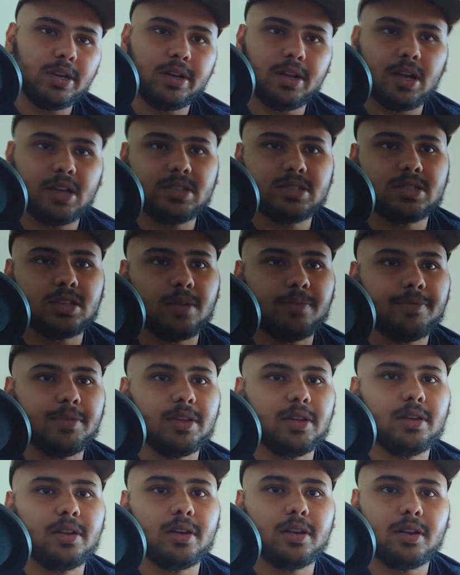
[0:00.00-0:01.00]
does
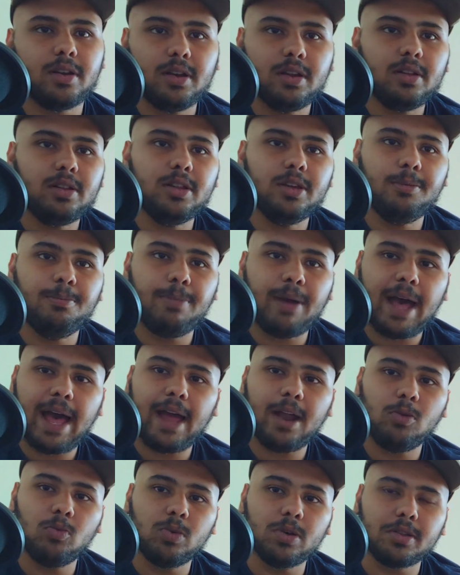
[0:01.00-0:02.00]
something really
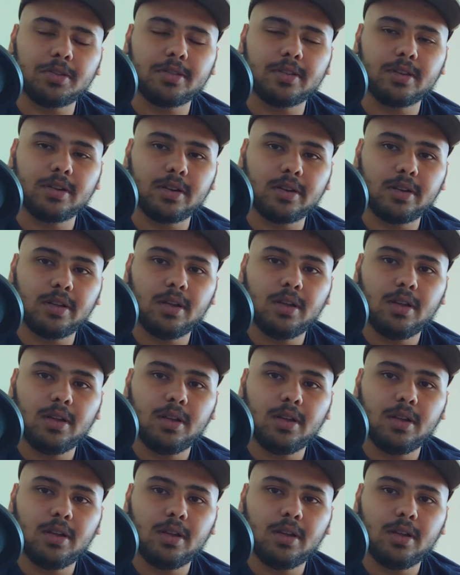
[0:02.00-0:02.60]
bad with it.